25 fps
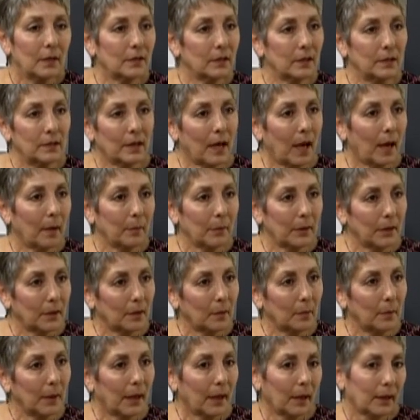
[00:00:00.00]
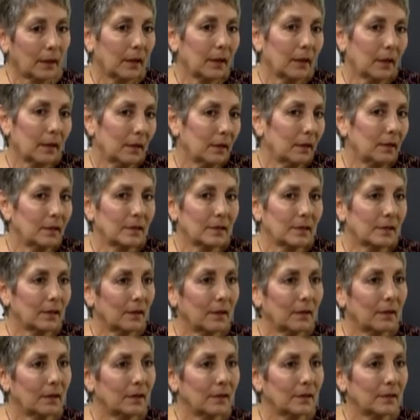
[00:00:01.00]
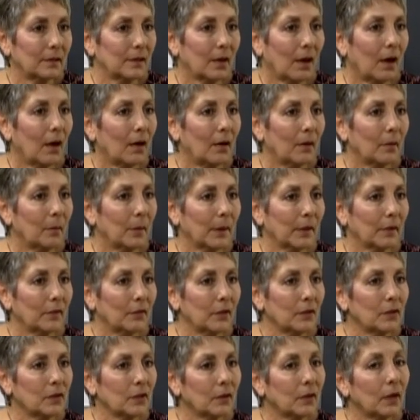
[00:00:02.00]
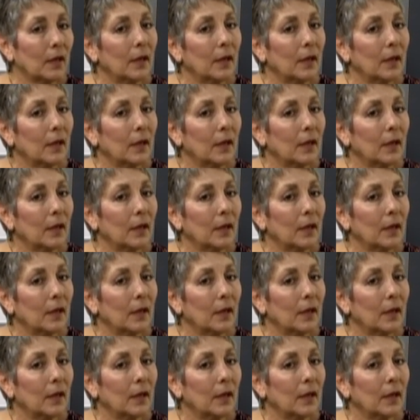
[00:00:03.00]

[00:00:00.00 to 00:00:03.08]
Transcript: to not be in a panic, it's it's all beneficial.